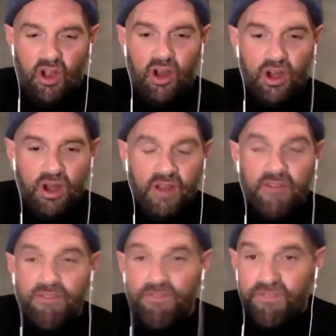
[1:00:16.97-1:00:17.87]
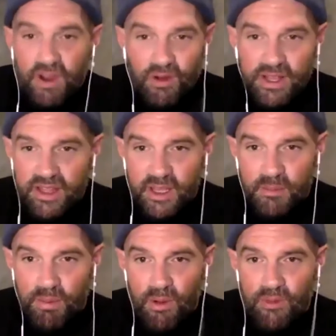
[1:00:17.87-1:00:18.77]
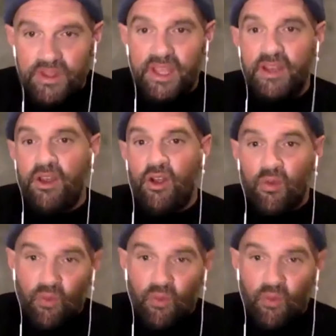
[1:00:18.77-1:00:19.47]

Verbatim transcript: are very lean protein,